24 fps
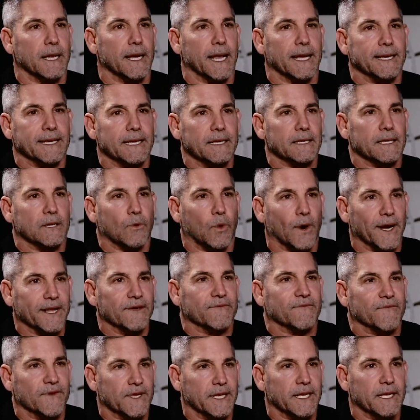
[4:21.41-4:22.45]
and I didn't
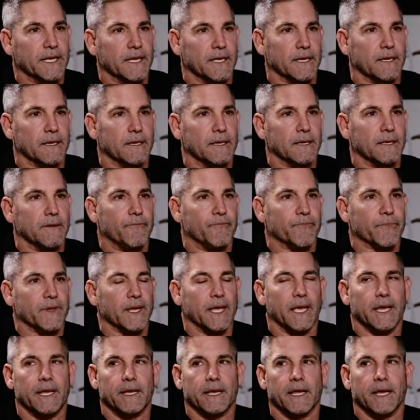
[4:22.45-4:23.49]
quite fit in.
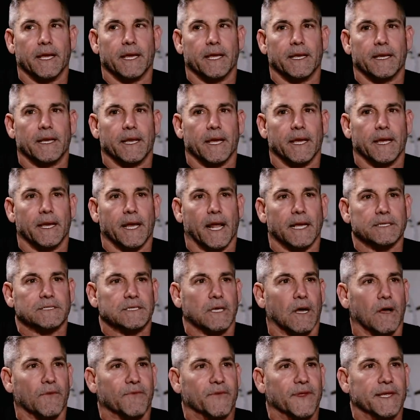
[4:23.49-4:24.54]
And, and, and I
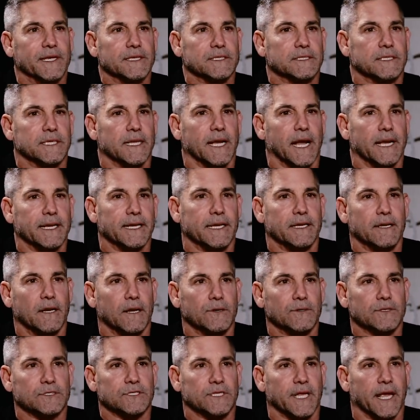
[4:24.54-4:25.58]
saw things that I didn't
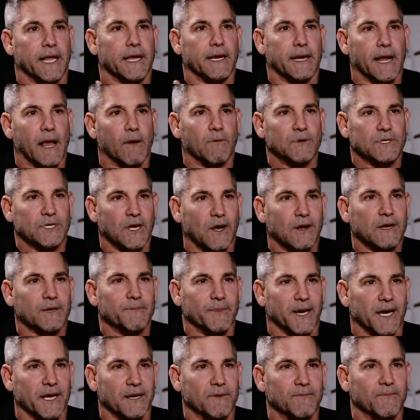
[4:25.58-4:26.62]
understand, and I would talk
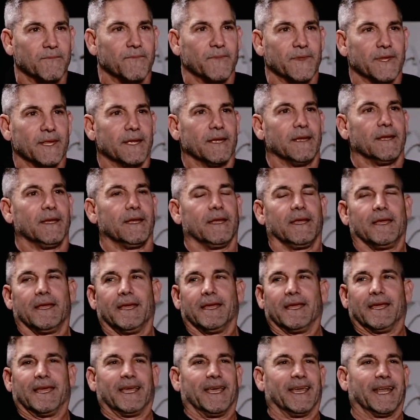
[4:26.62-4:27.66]
about them.
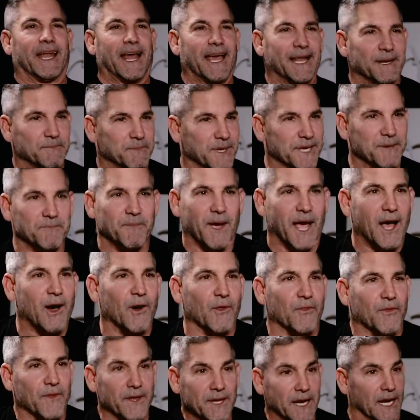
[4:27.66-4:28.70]
And I had a big
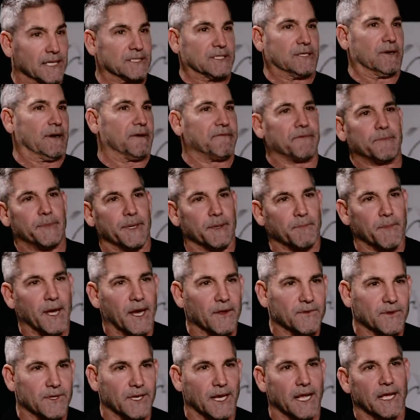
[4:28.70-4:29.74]
mouth, and I still have a big
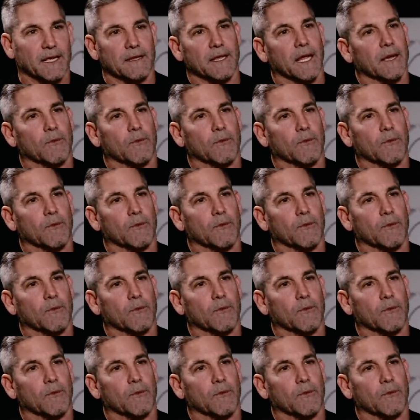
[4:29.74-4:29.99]
mouth today.